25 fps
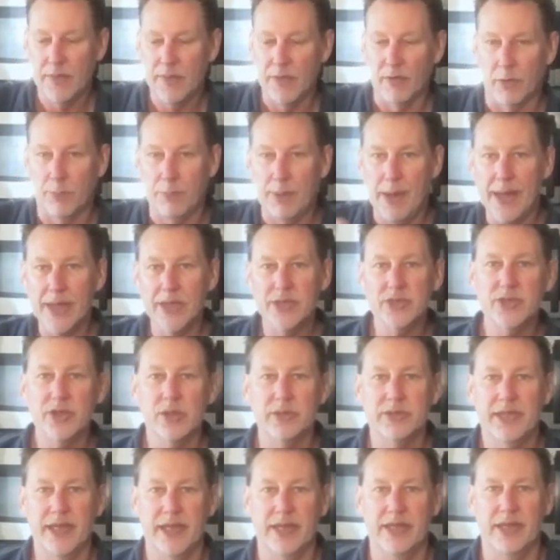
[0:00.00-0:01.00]
The
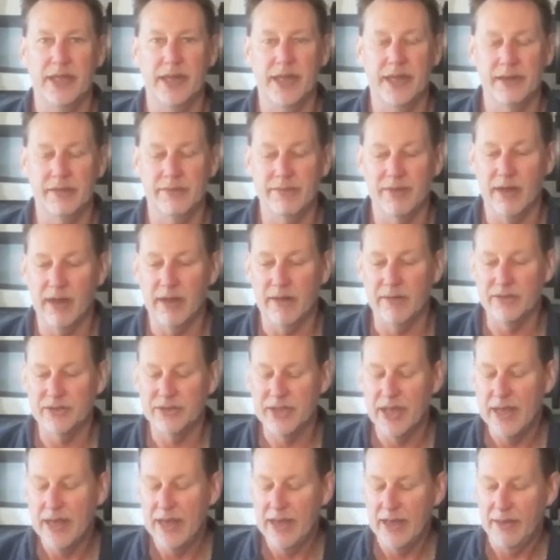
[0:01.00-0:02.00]
Ripasso technique
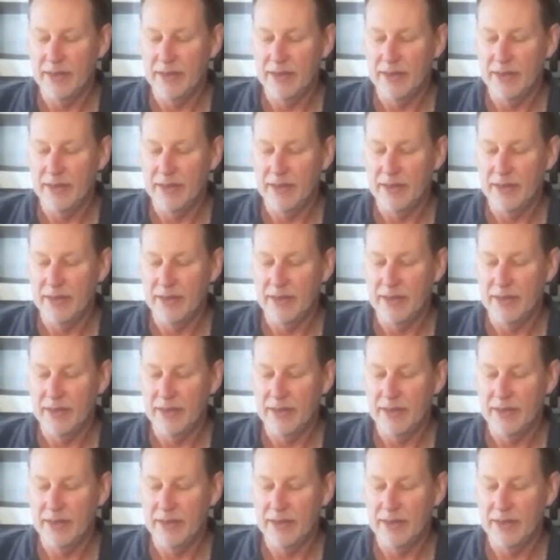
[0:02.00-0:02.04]
involves